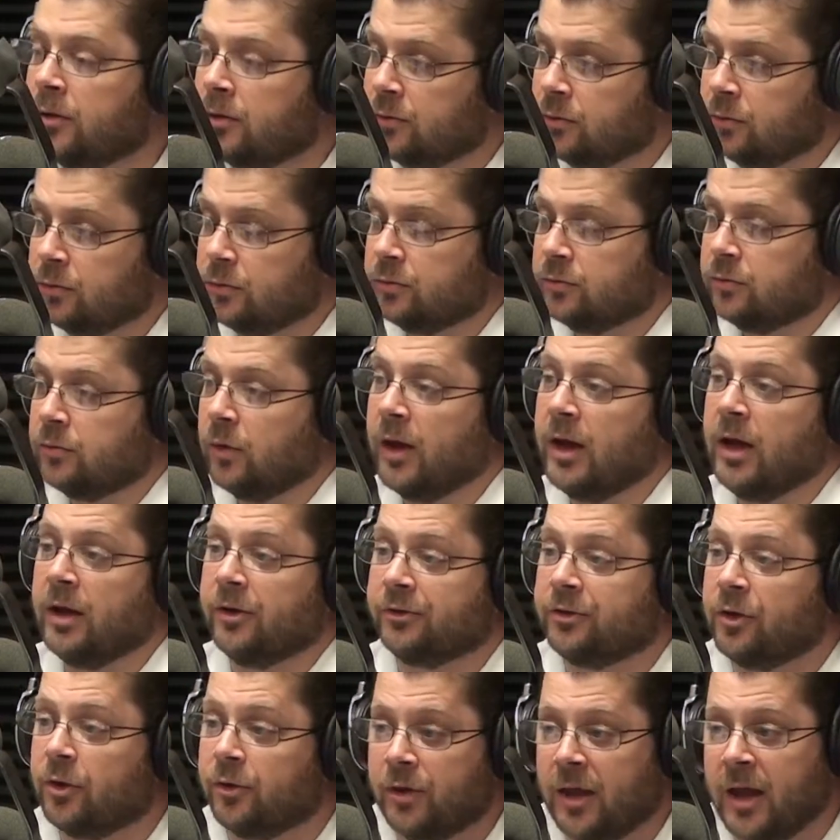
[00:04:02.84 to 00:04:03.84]
So
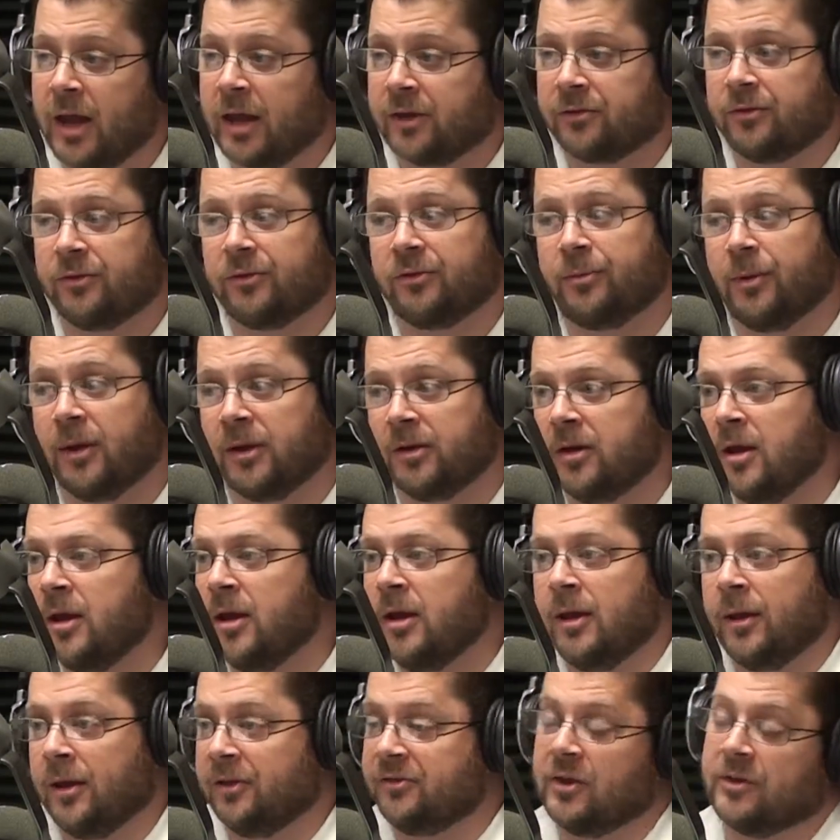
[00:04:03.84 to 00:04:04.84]
wow! So they actually spent
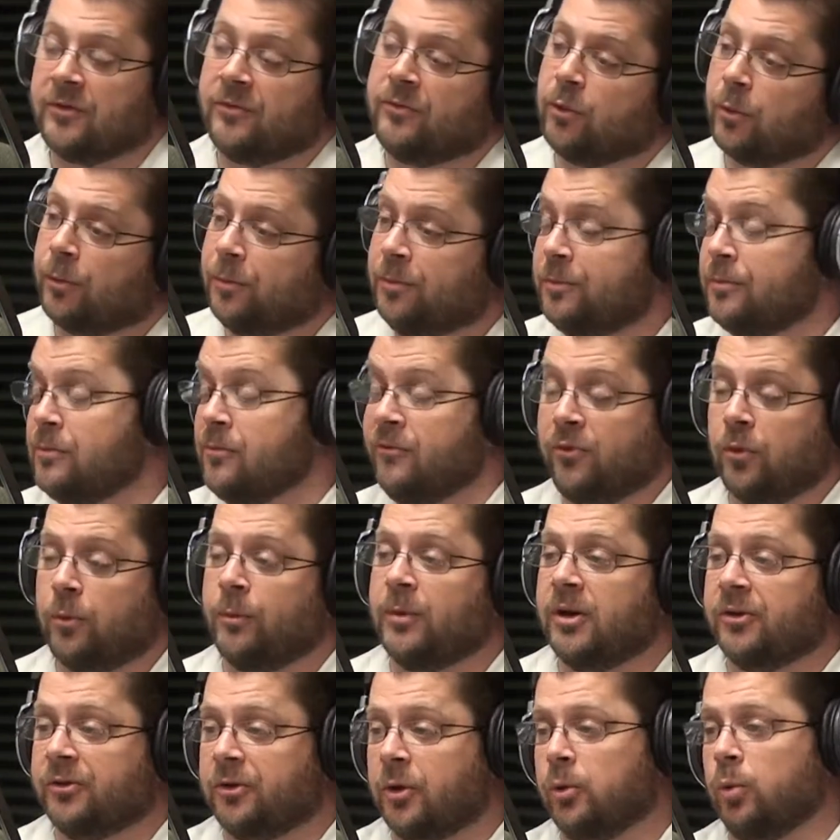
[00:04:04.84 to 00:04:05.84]
that's not four
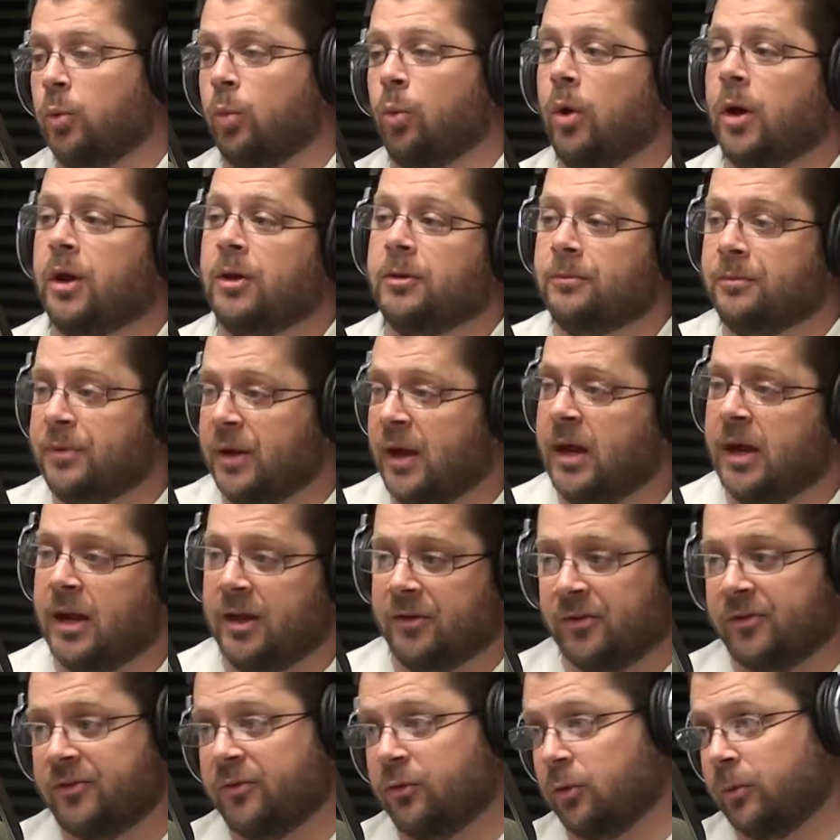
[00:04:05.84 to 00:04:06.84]
minutes on one
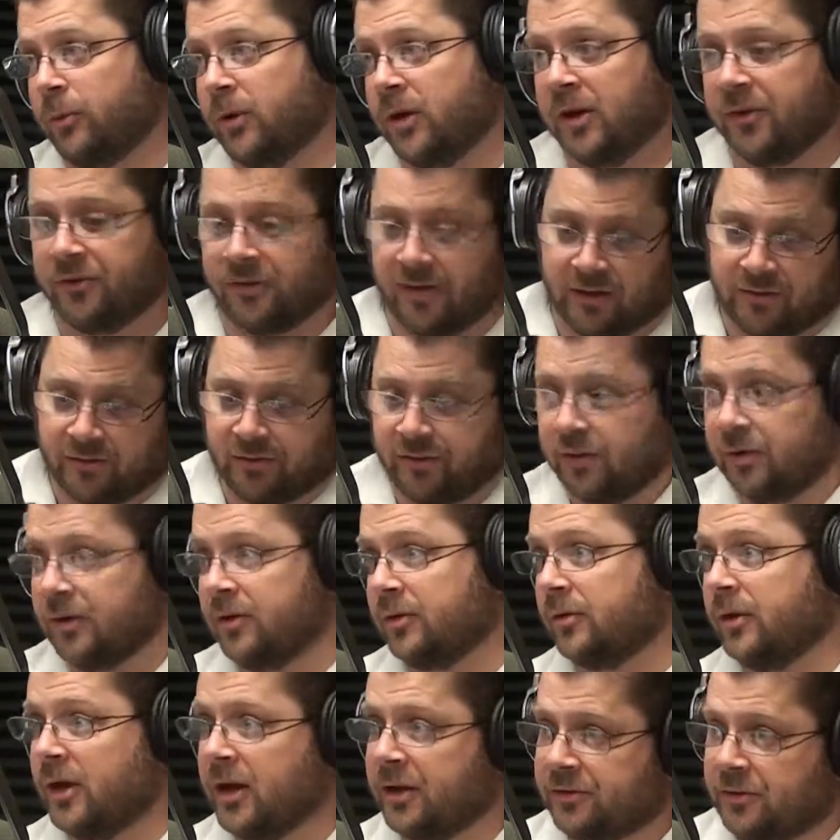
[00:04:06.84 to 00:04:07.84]
page. It's 4 minutes as they're
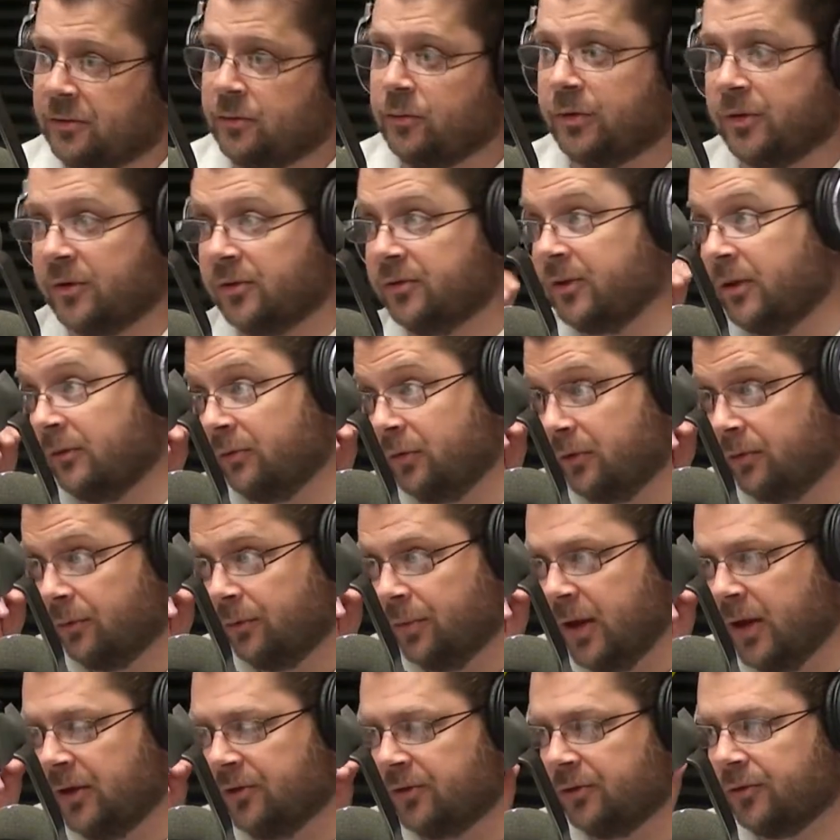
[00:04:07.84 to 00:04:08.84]
interacting with several
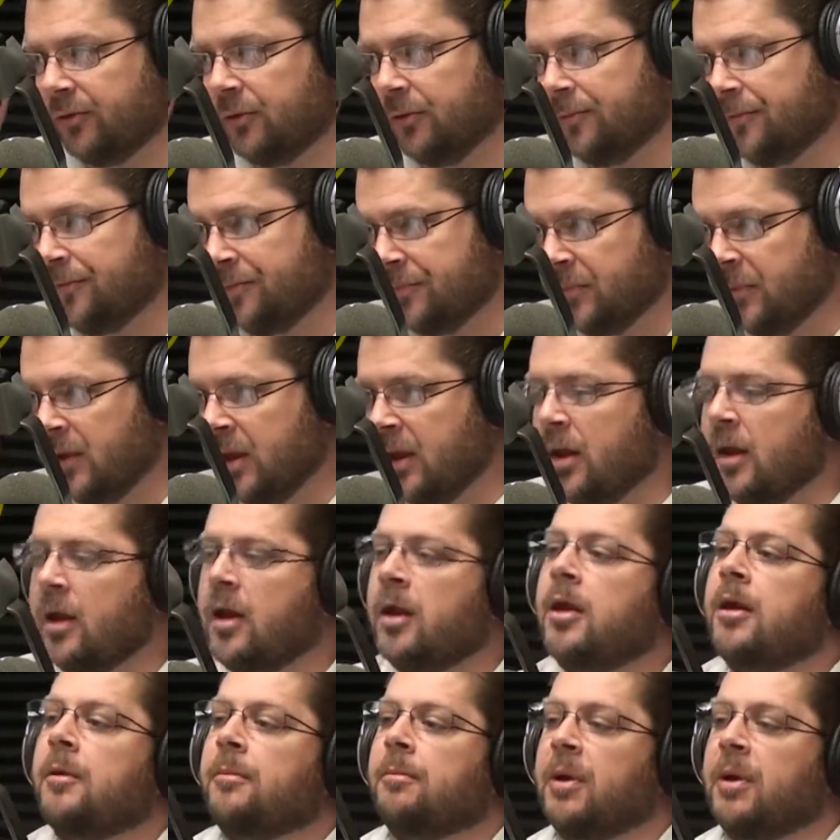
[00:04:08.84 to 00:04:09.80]
different pages. 7 pages, I believe.